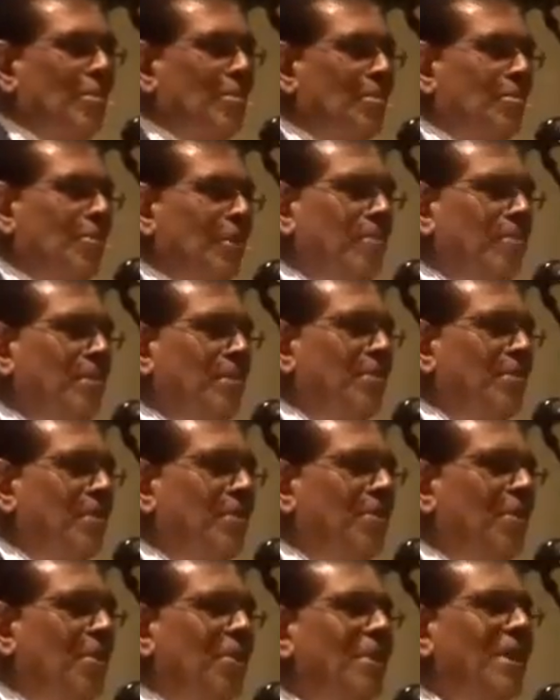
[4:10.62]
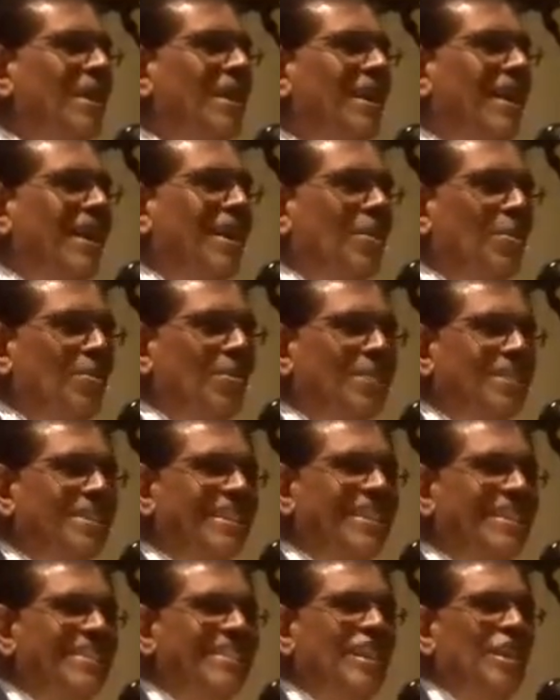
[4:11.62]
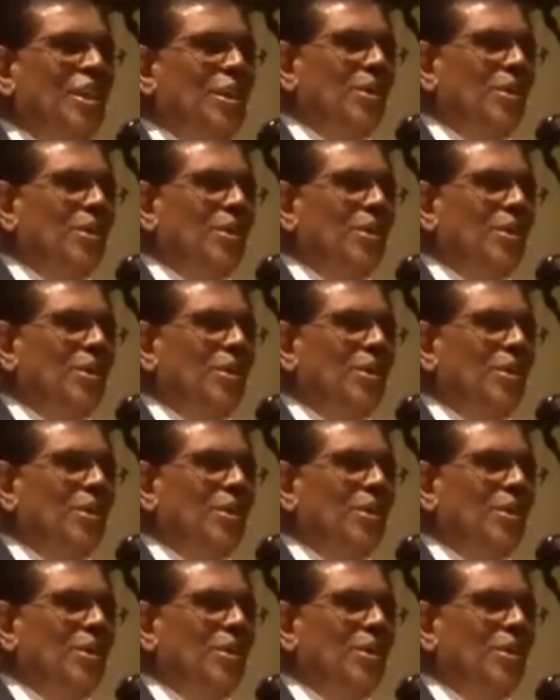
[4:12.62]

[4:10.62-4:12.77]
problems of holding high office is